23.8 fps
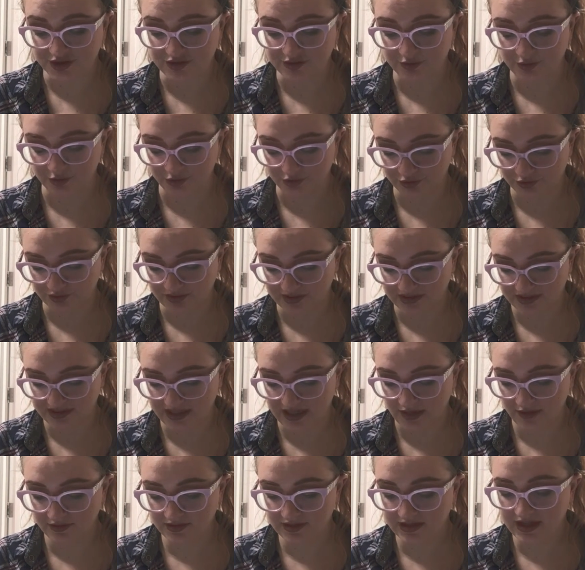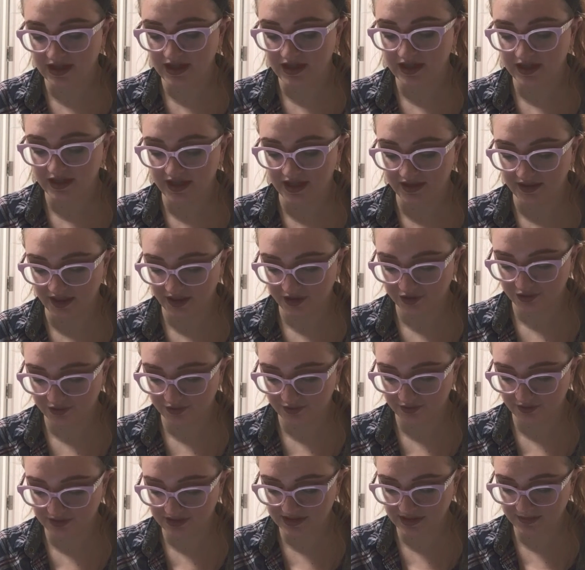as ultrasound,
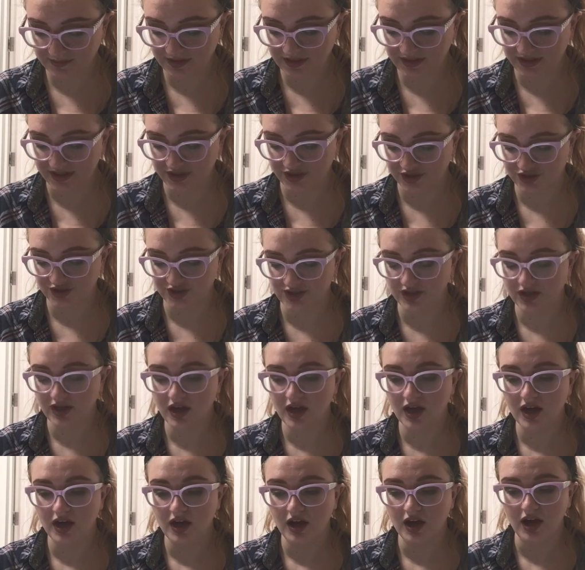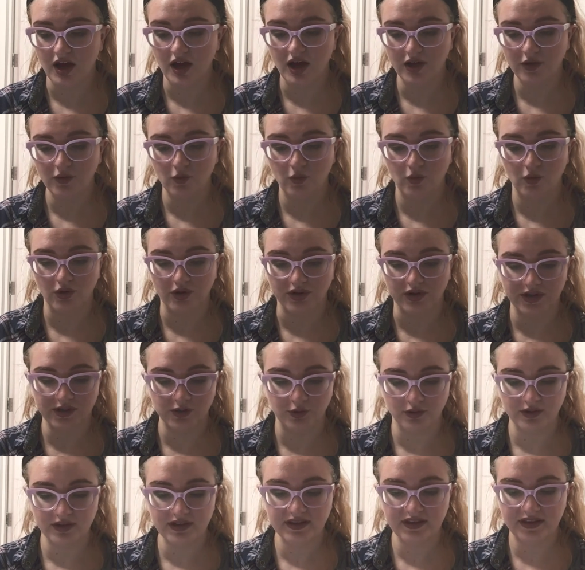electrical stimulation, hot or
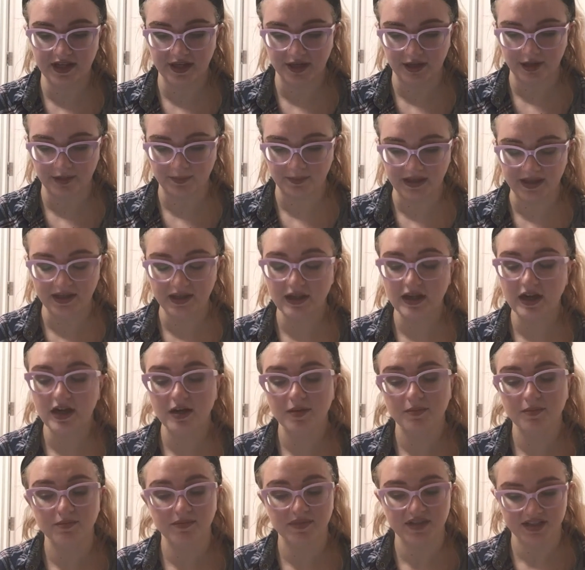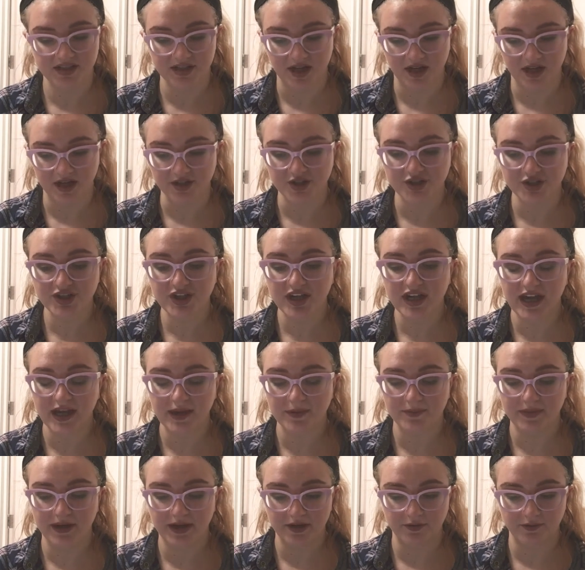cold therapy, massage,
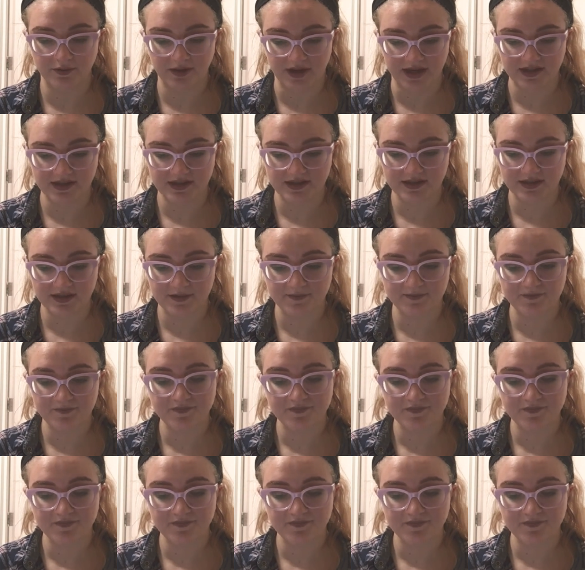and bed rest.